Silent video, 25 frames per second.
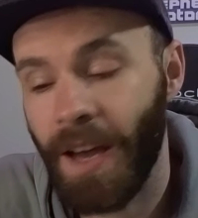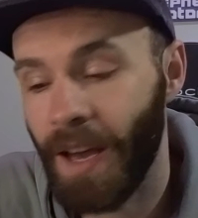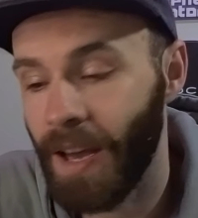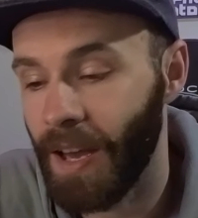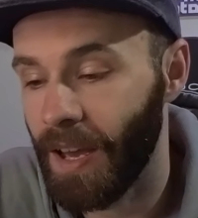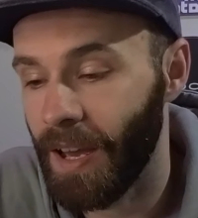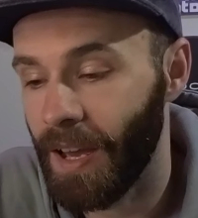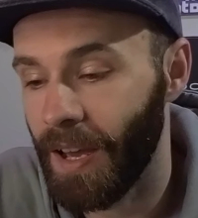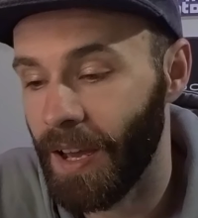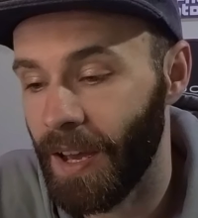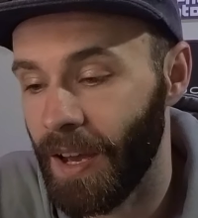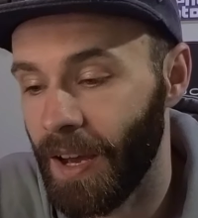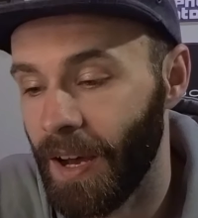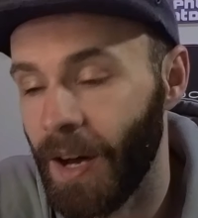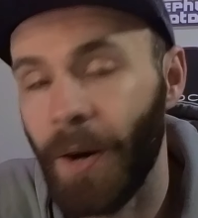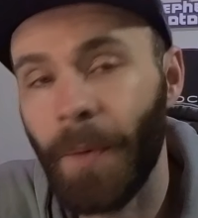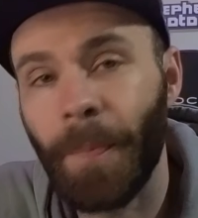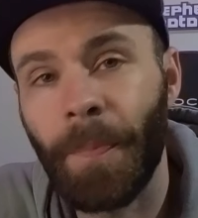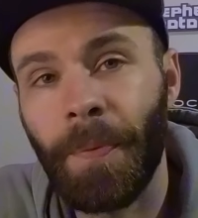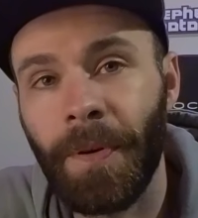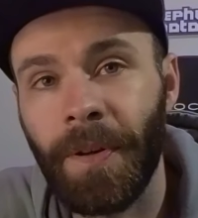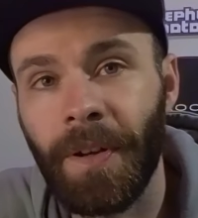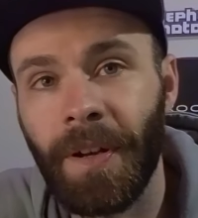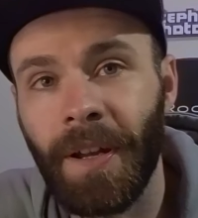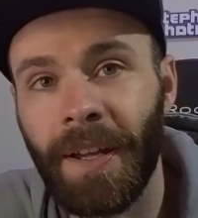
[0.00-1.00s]
I'll
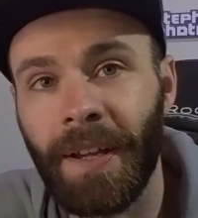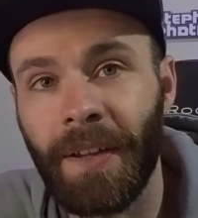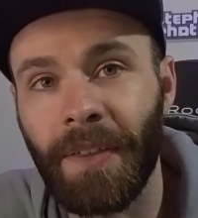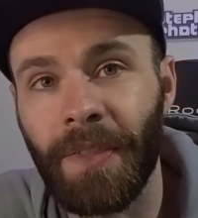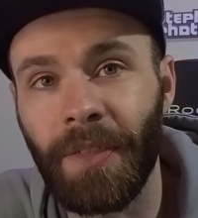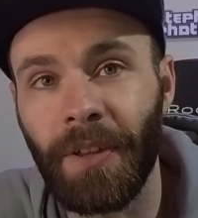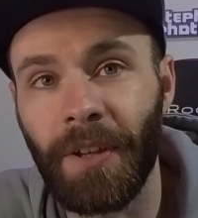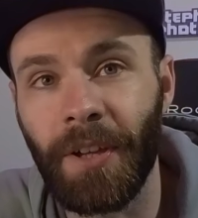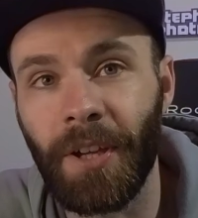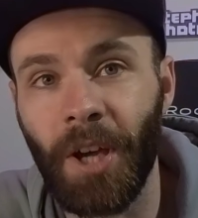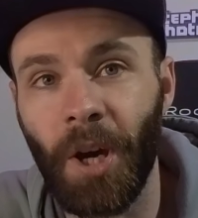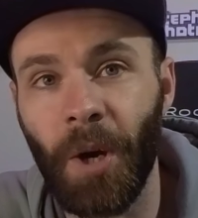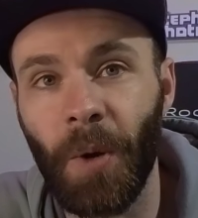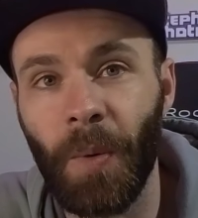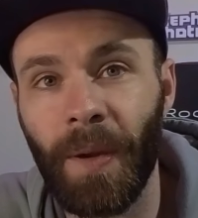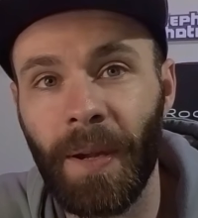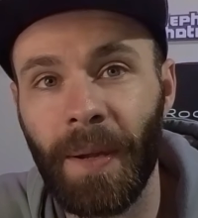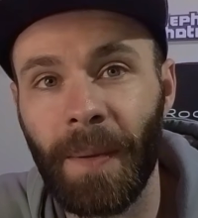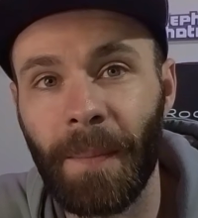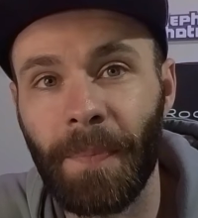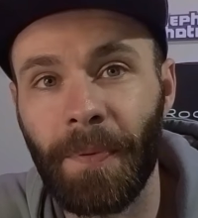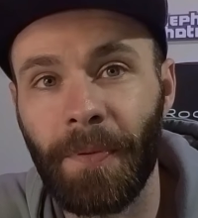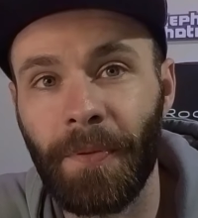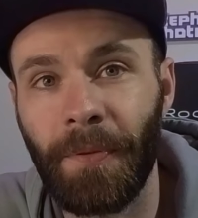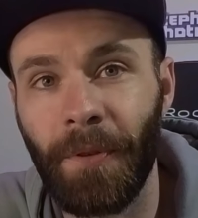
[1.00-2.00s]
put like the
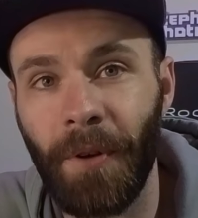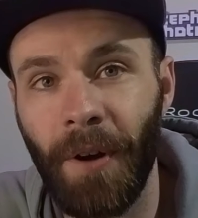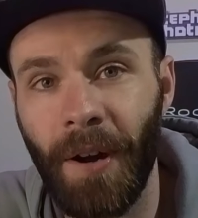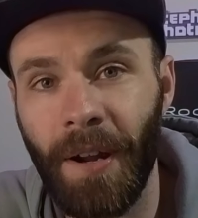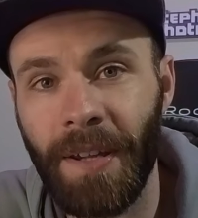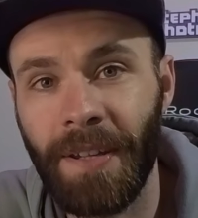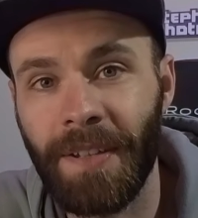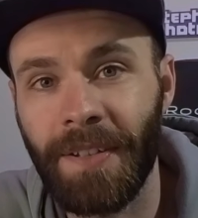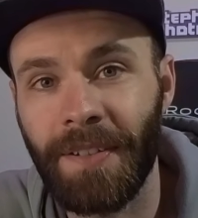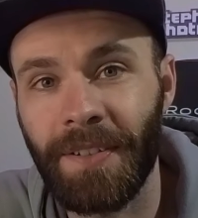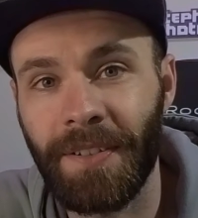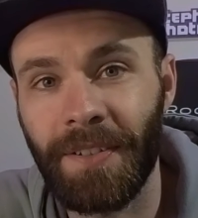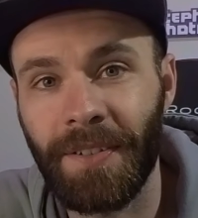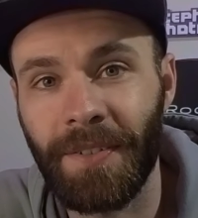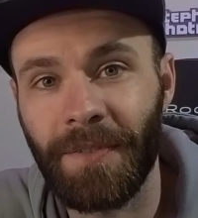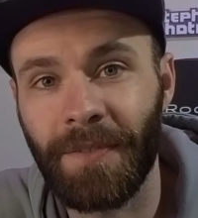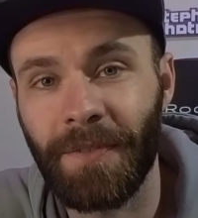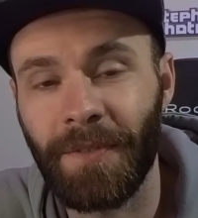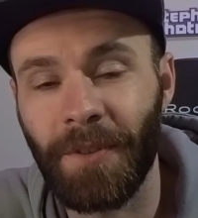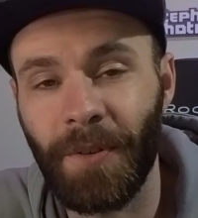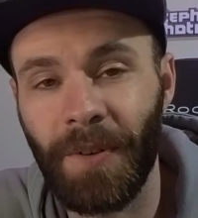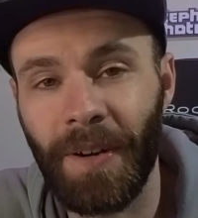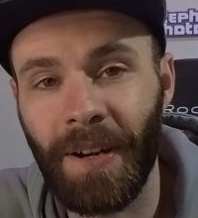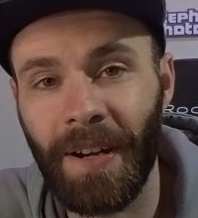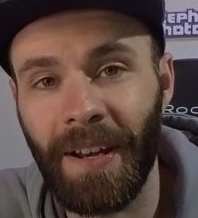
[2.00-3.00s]
going price
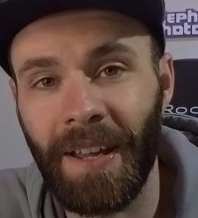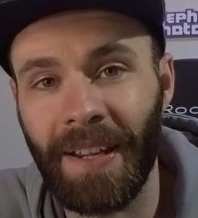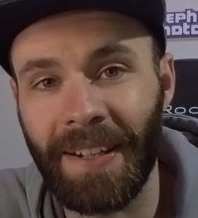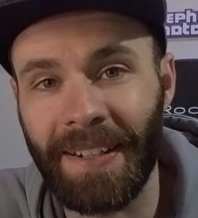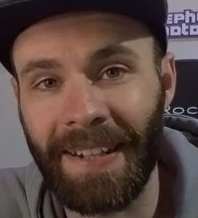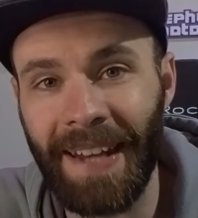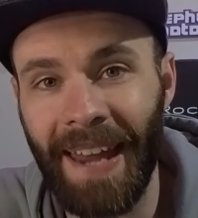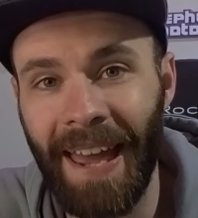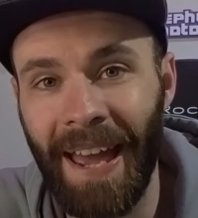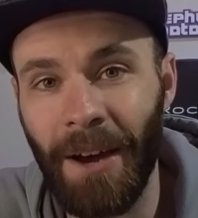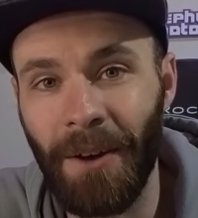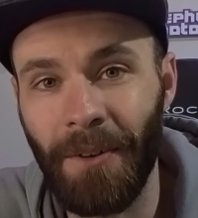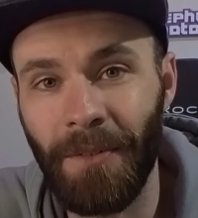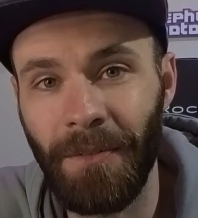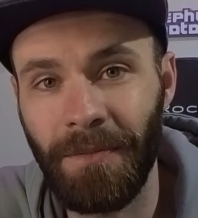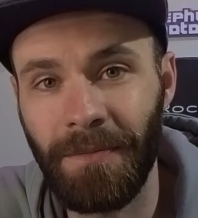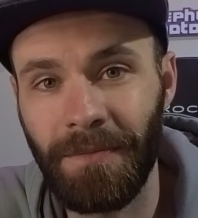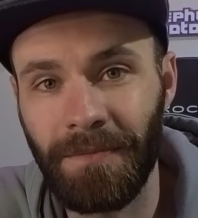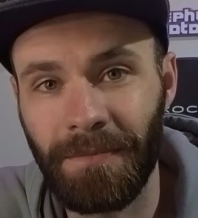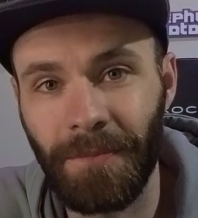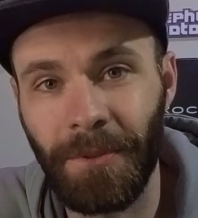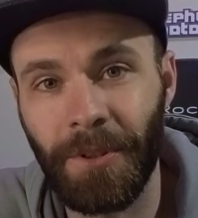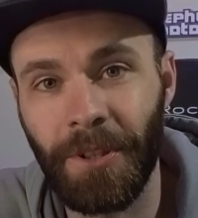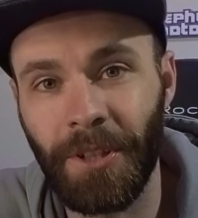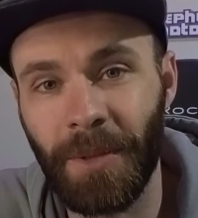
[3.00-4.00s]
for it, like now,
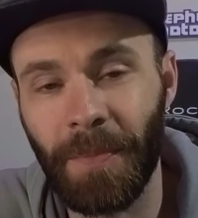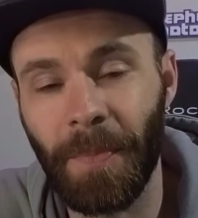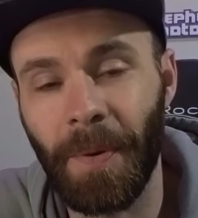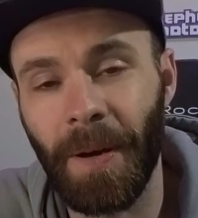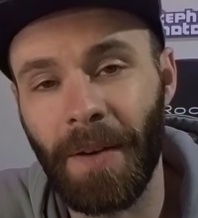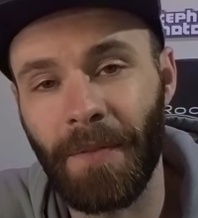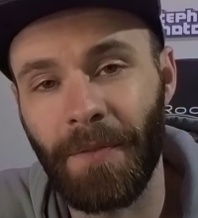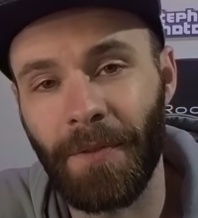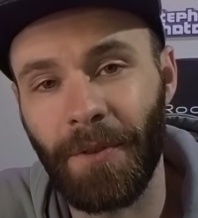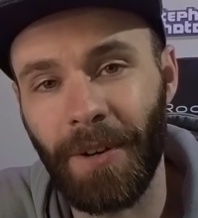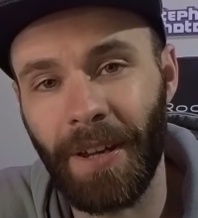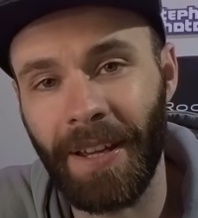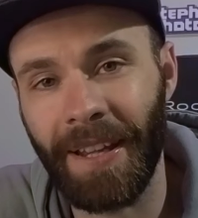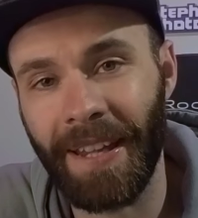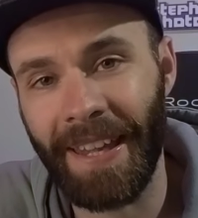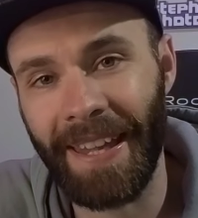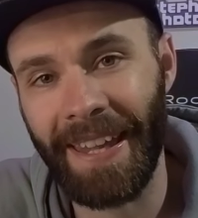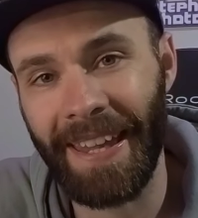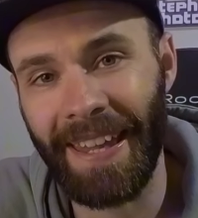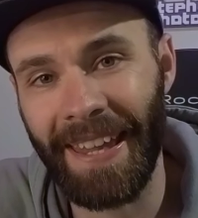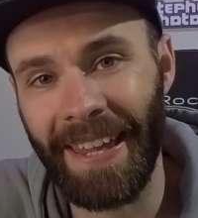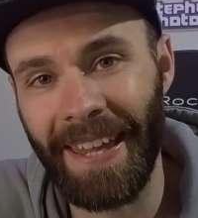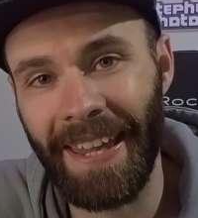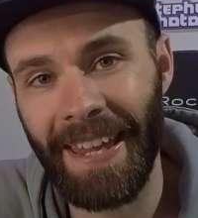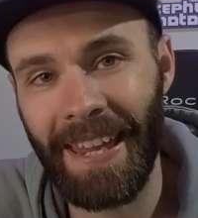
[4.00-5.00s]
what you could buy it for, like
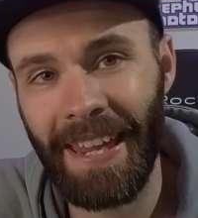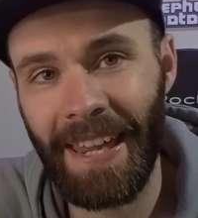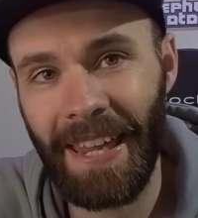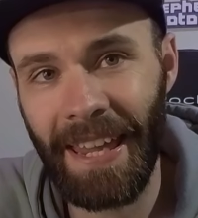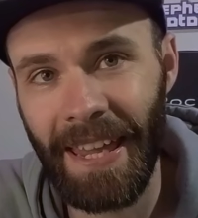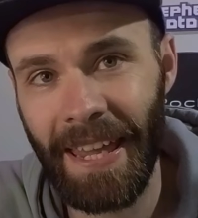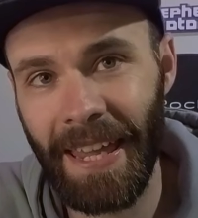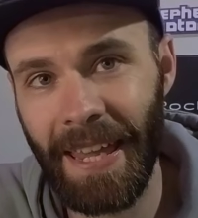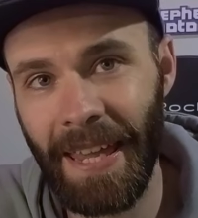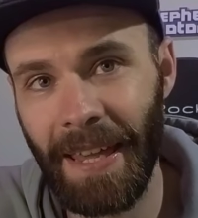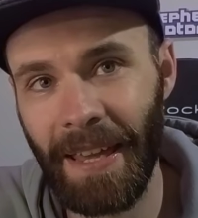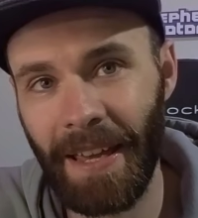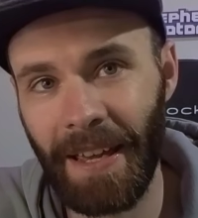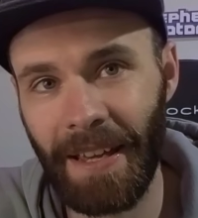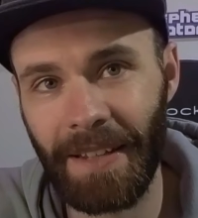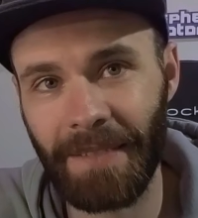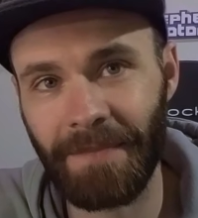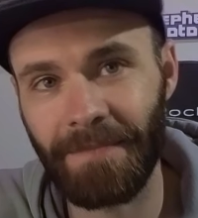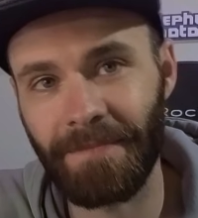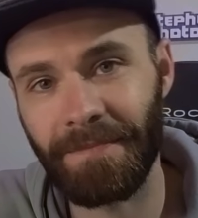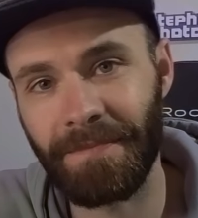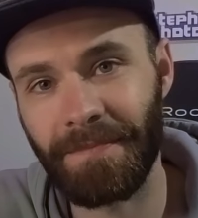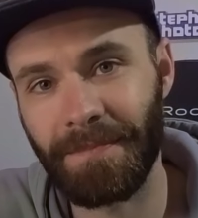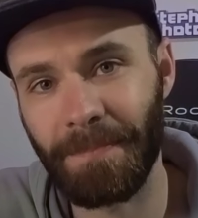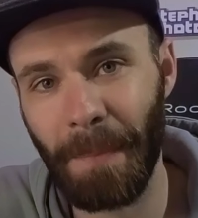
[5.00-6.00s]
here,
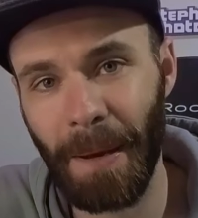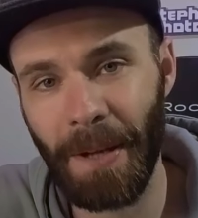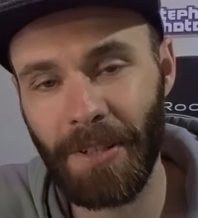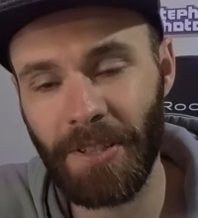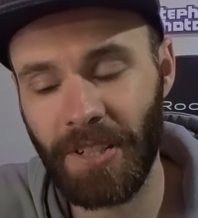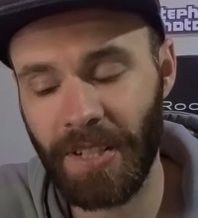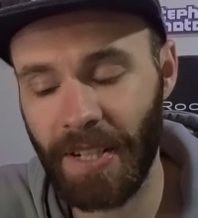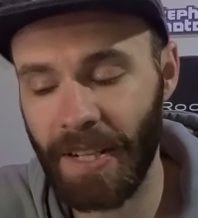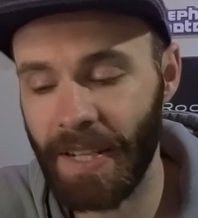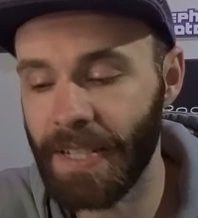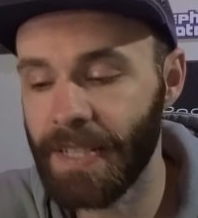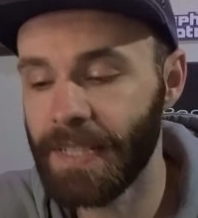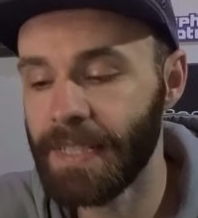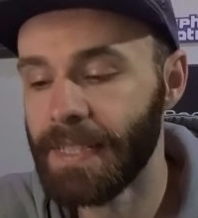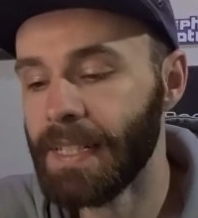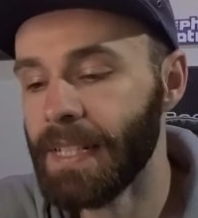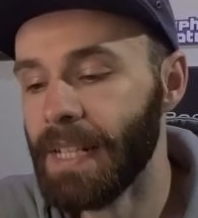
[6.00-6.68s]
magically.